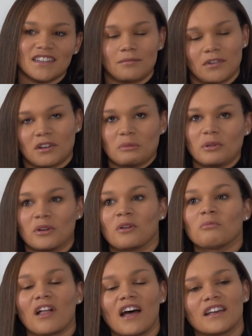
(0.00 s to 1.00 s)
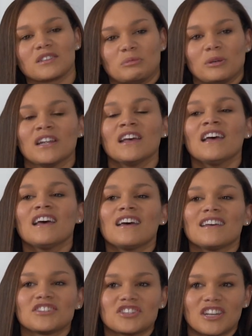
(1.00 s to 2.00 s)
I'm not gonna put her on blast, but
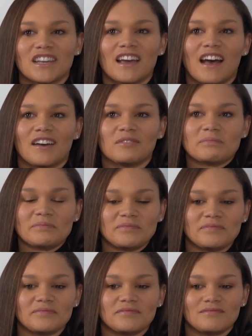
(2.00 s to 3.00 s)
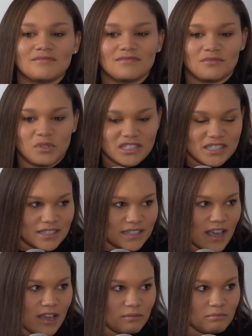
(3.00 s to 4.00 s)
she was the
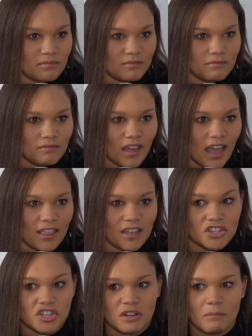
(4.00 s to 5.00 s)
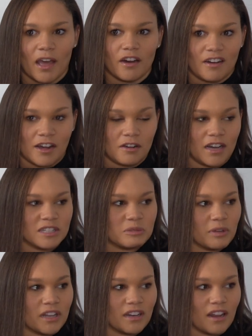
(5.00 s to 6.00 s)
same. Mm-hmm. And then she met her now
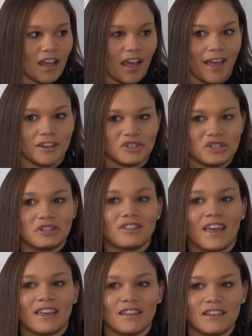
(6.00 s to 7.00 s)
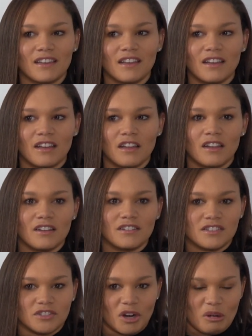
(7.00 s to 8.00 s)
husband and she like
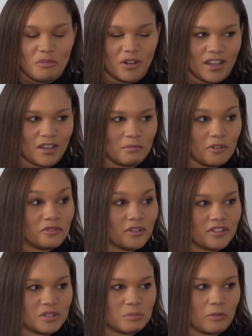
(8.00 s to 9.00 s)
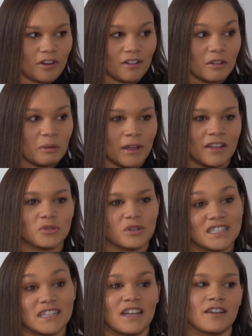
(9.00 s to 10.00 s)
started putting him before the sport a little bit
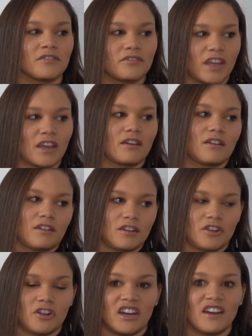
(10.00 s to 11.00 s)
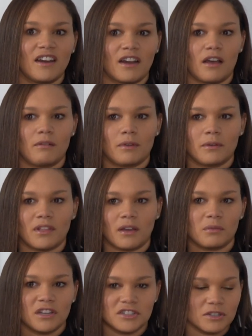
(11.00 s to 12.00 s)
towards the end of like her career. And we were
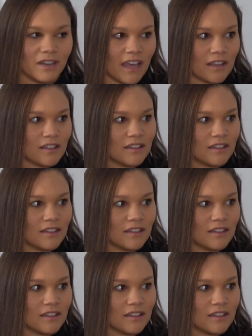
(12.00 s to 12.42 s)
like, what are you doing?